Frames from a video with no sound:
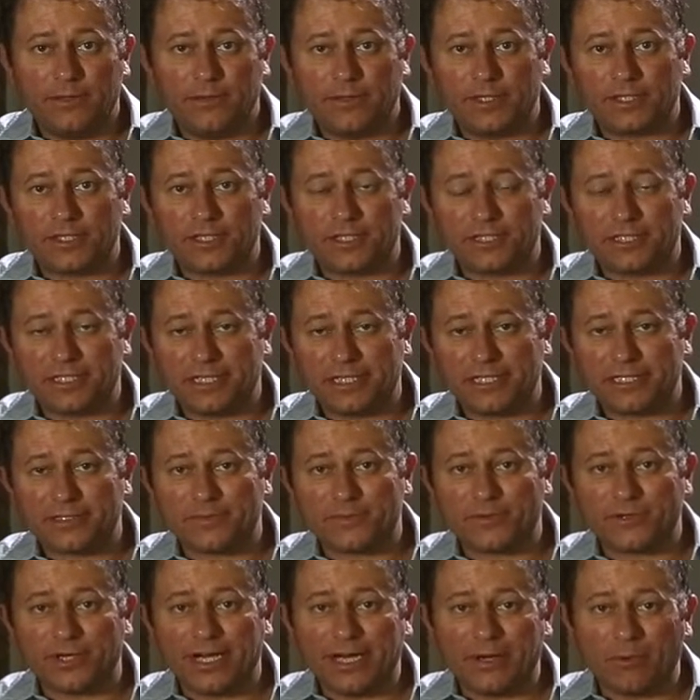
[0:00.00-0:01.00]
which is doing
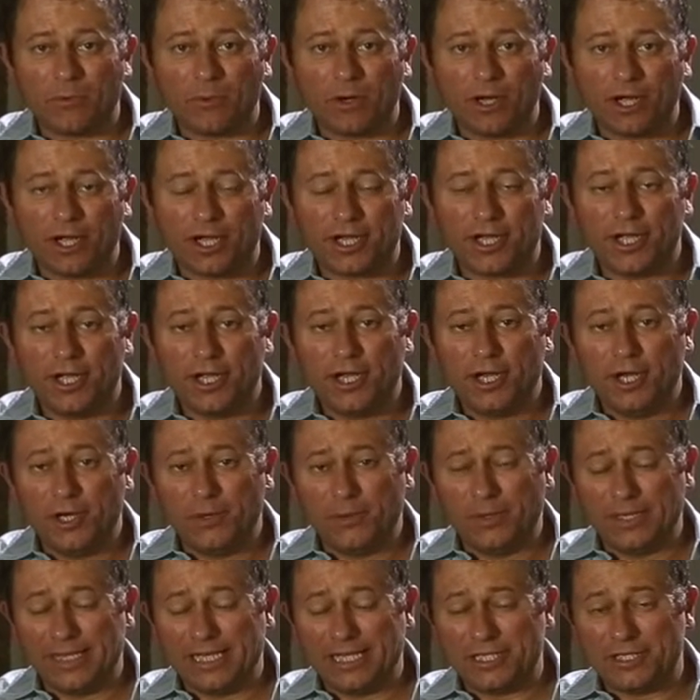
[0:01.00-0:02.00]
some great work
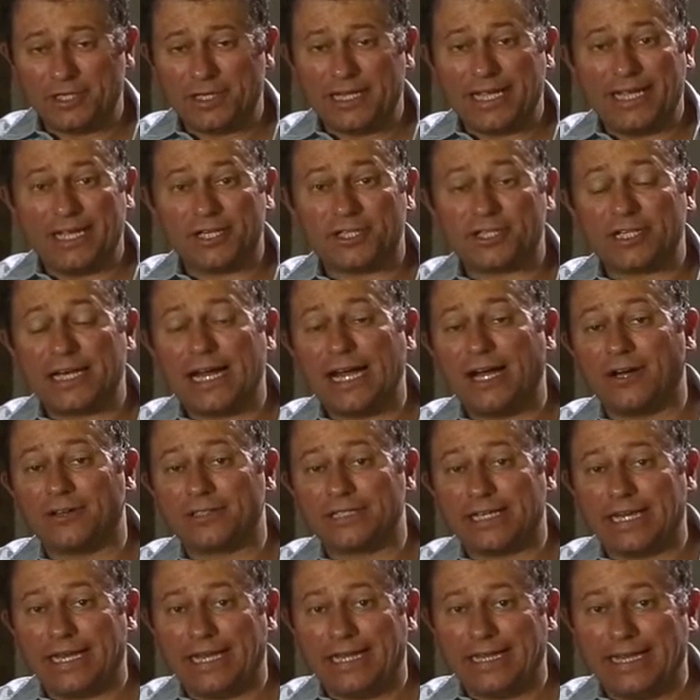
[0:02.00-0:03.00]
with education
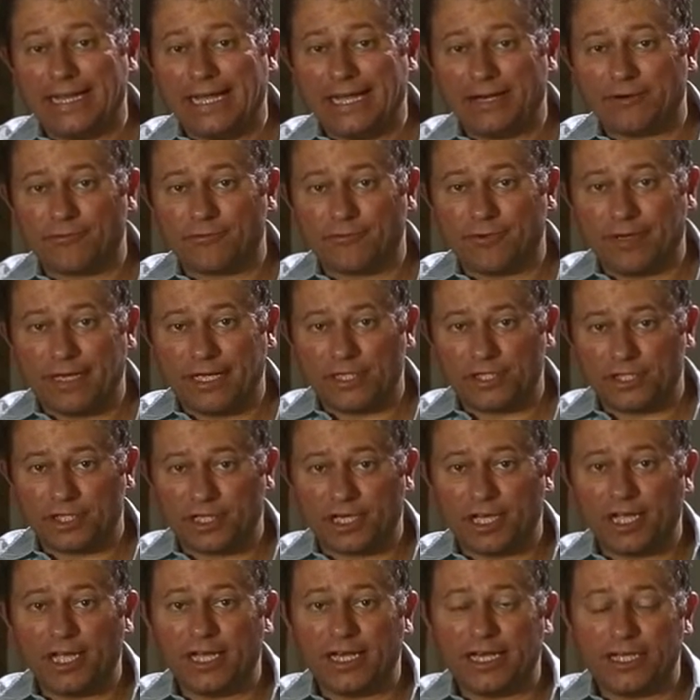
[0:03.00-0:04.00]
out in that
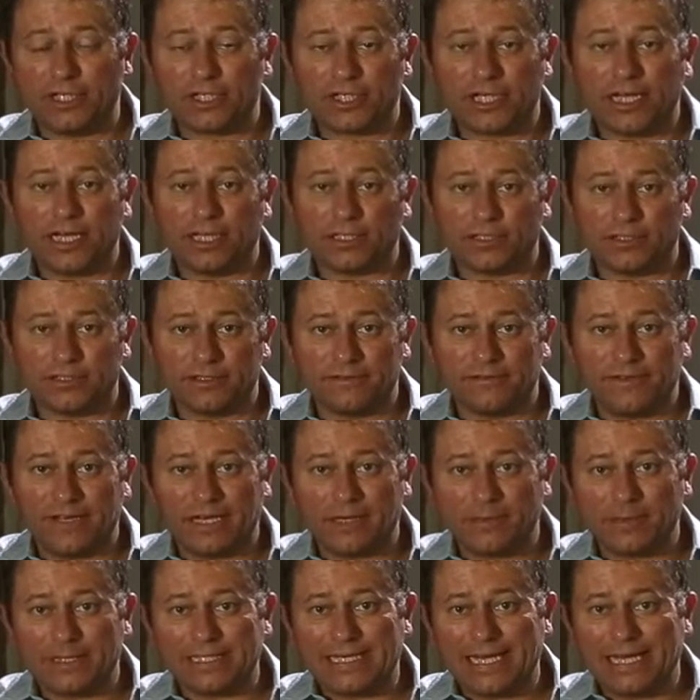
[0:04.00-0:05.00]
region, early childhood
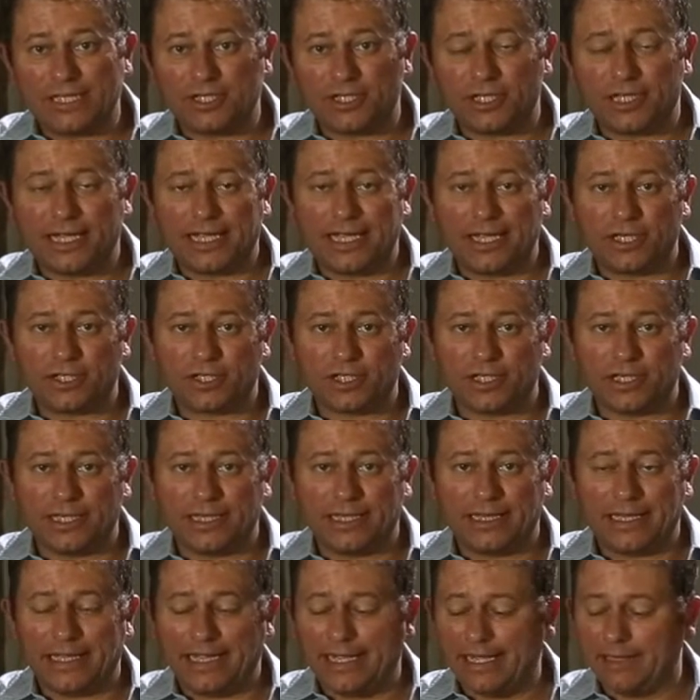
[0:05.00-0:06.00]
development education
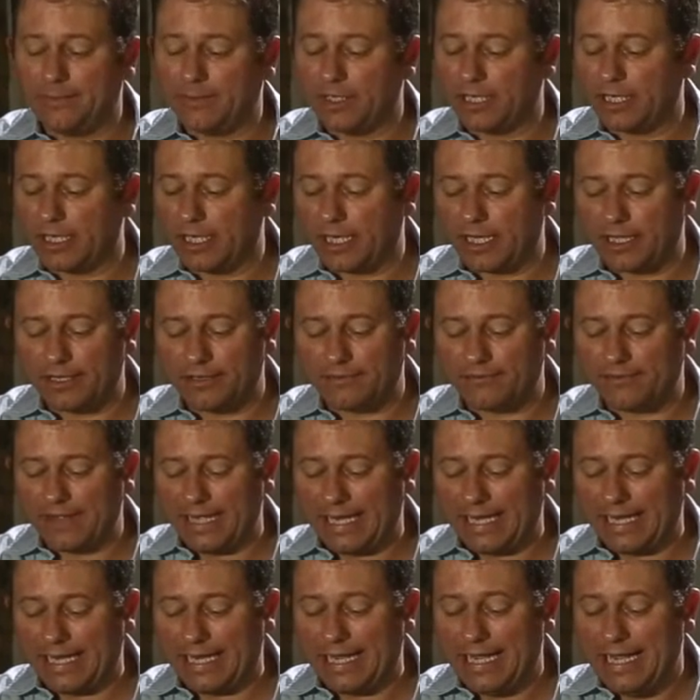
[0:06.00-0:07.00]
in the Hemelanada
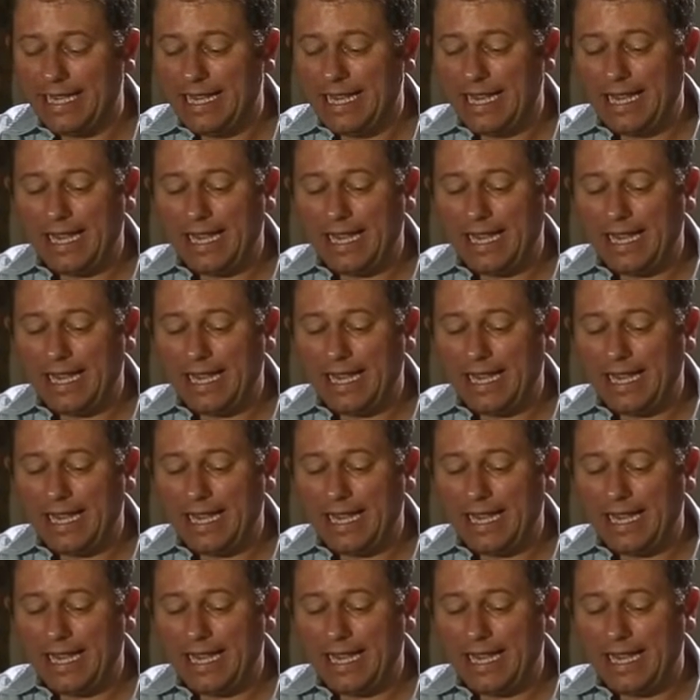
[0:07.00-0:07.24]
Valley.